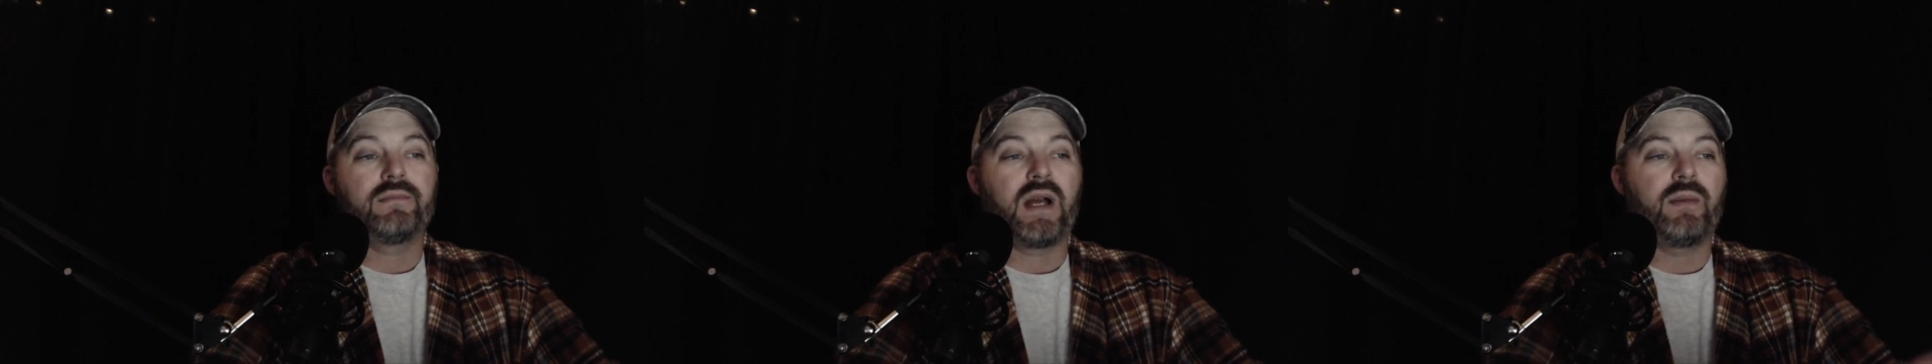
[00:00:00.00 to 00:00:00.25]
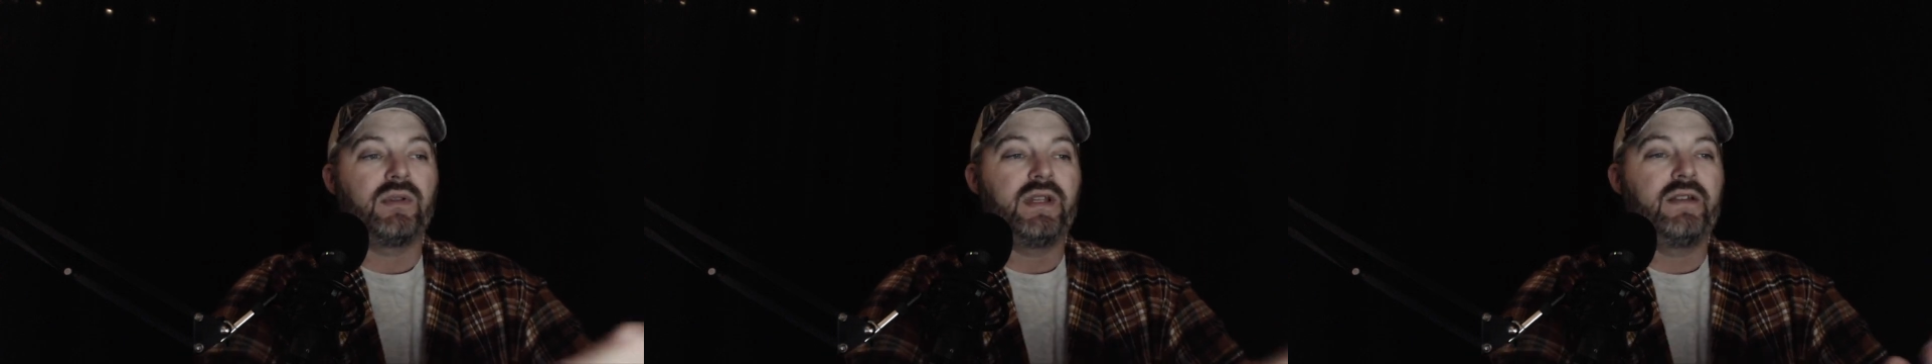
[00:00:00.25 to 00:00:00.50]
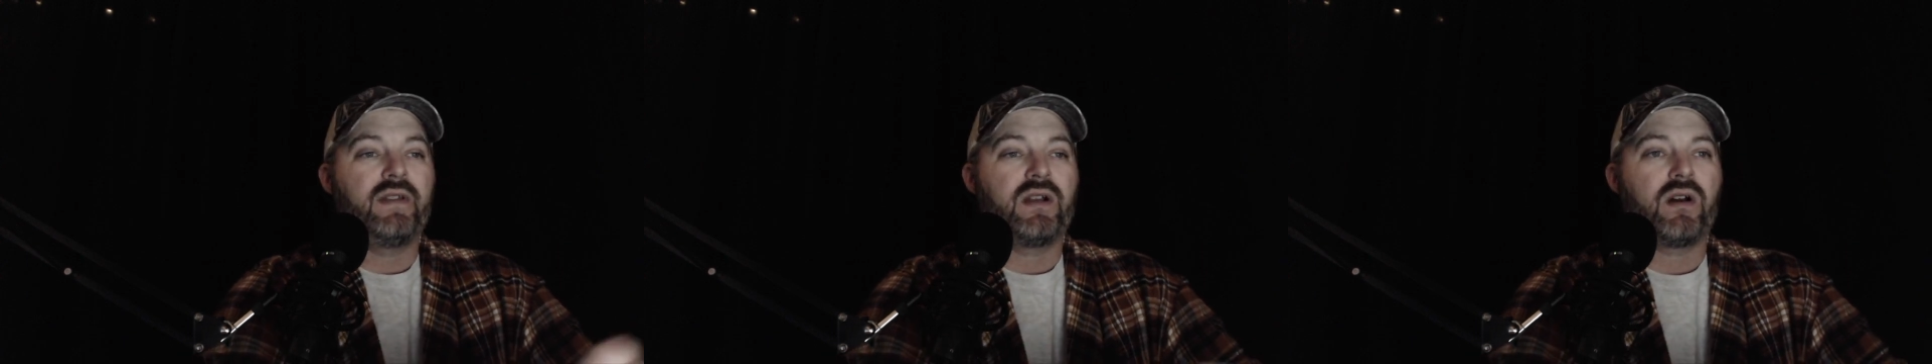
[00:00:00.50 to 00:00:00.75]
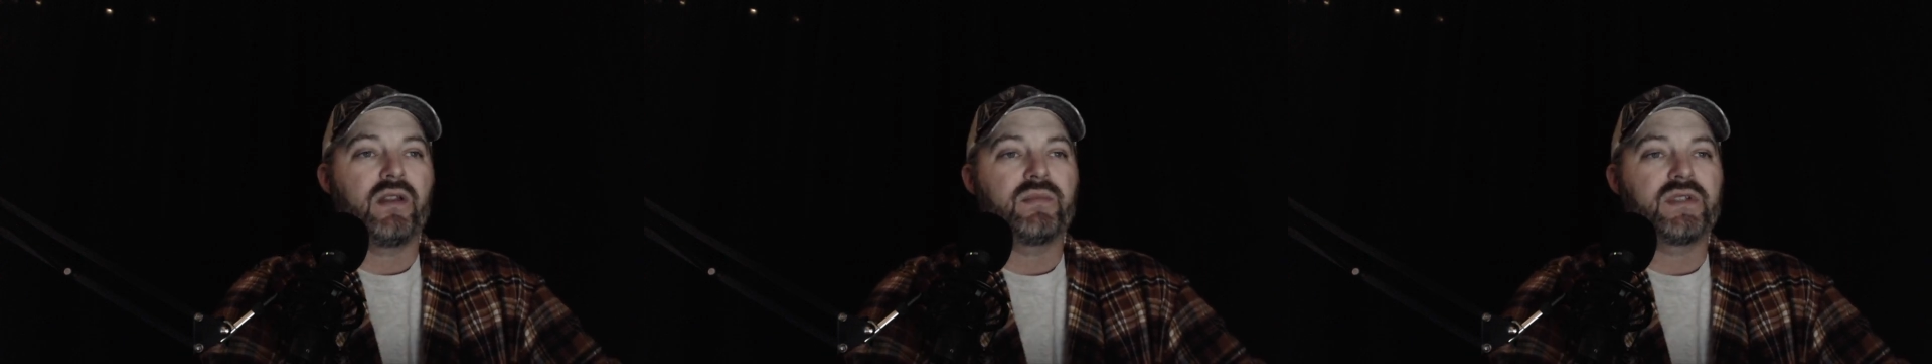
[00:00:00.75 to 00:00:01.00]
I believe they
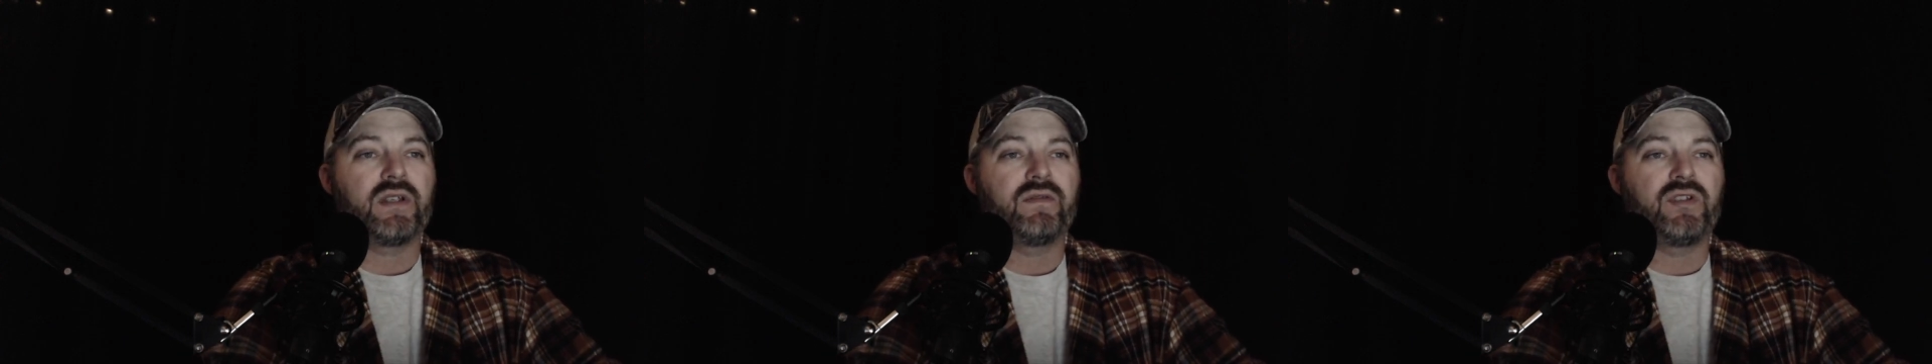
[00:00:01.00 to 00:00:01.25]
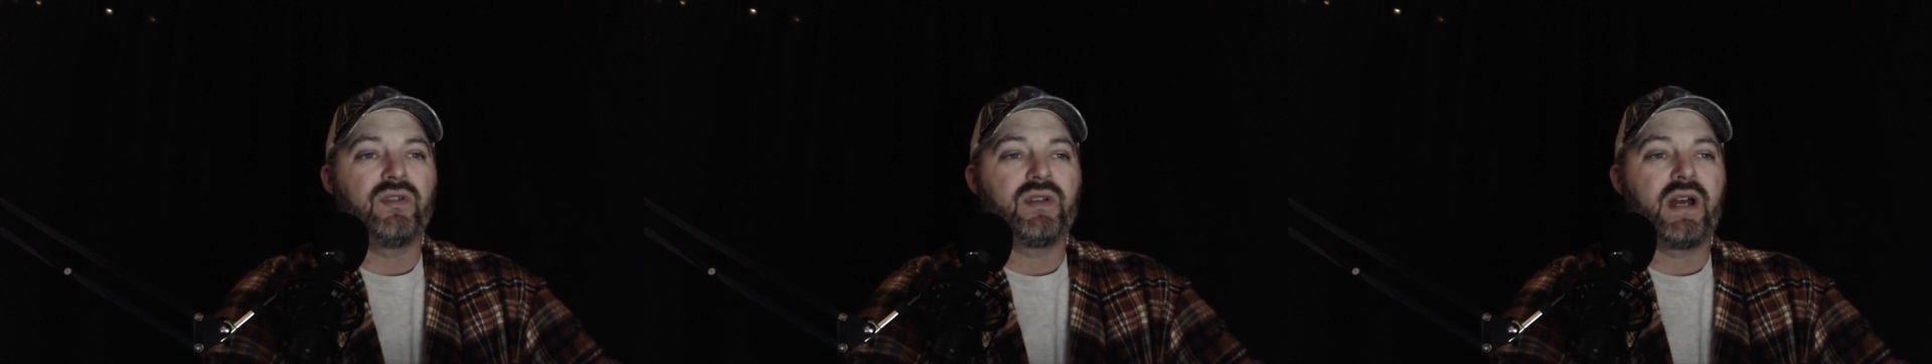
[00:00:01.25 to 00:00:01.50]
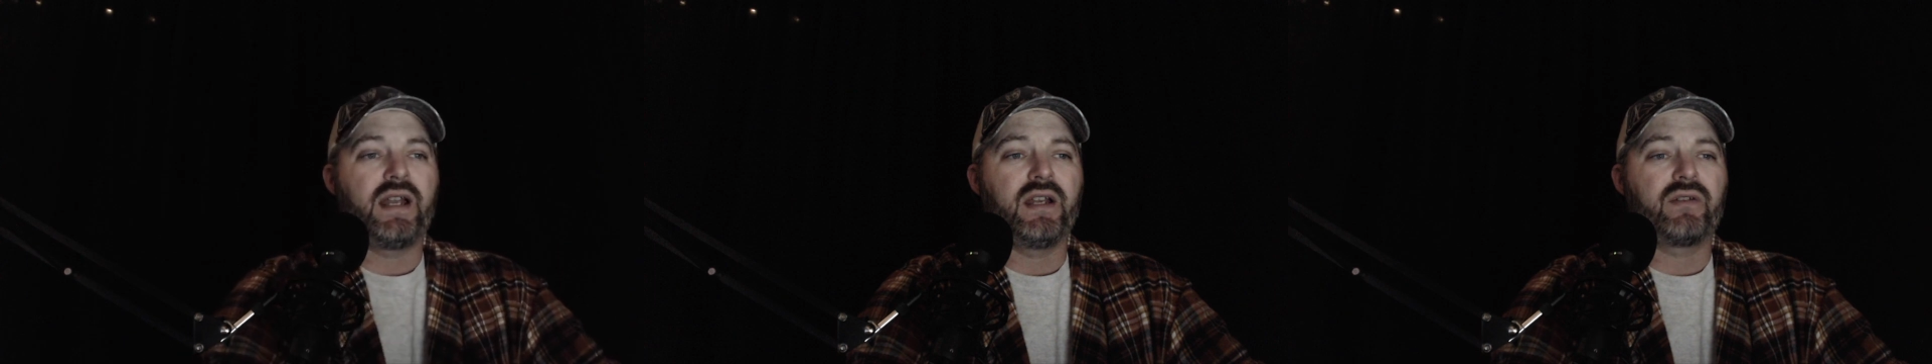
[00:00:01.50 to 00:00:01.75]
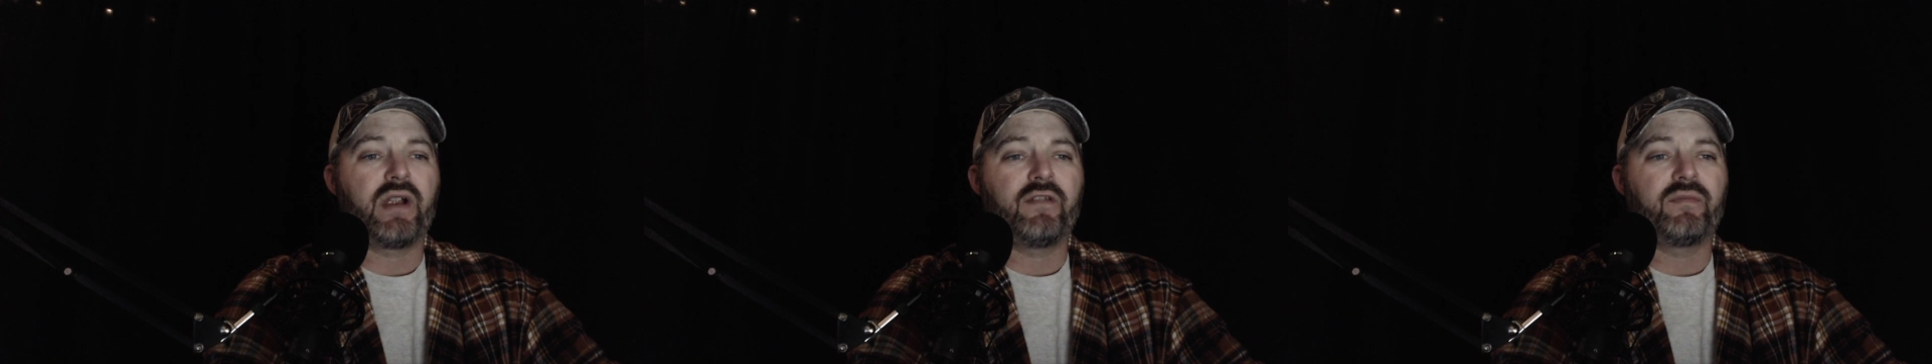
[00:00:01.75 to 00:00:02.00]
call themselves United
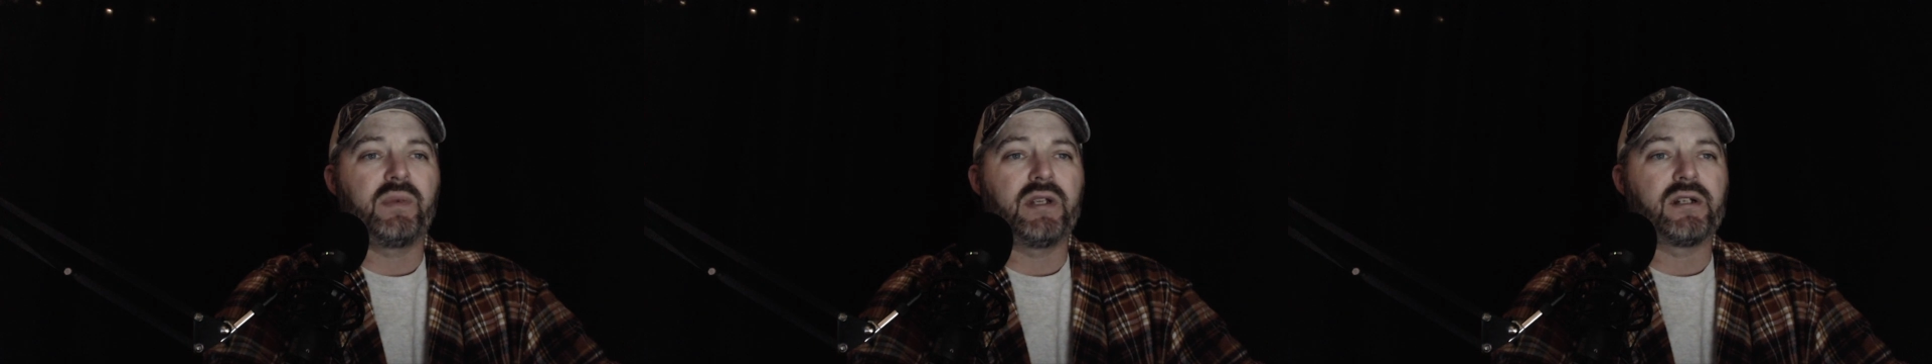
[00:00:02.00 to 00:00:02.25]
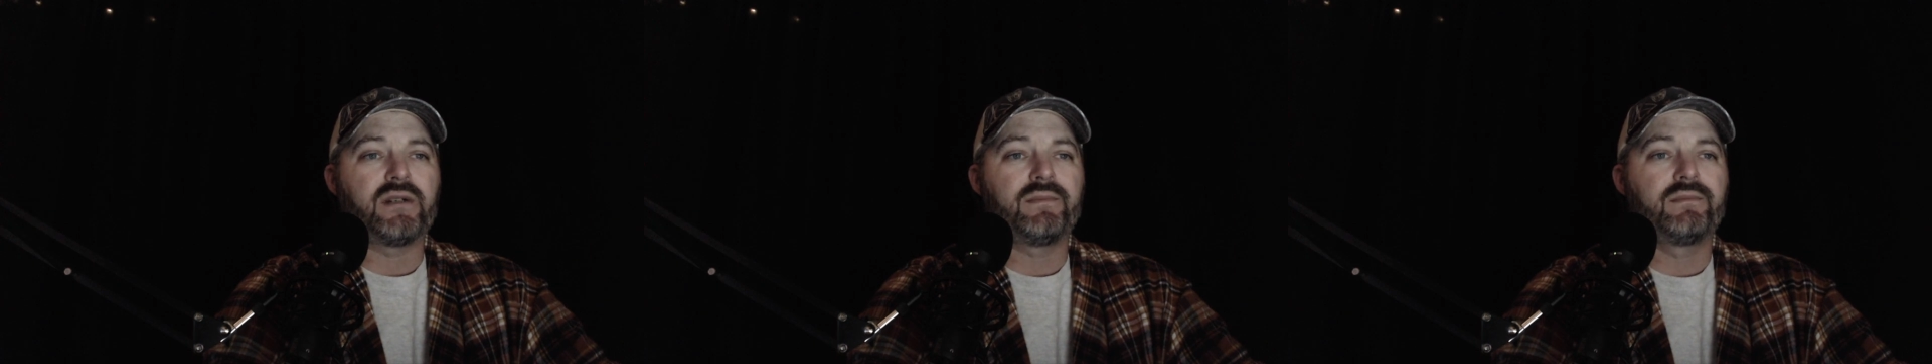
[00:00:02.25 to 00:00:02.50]
Craft Beer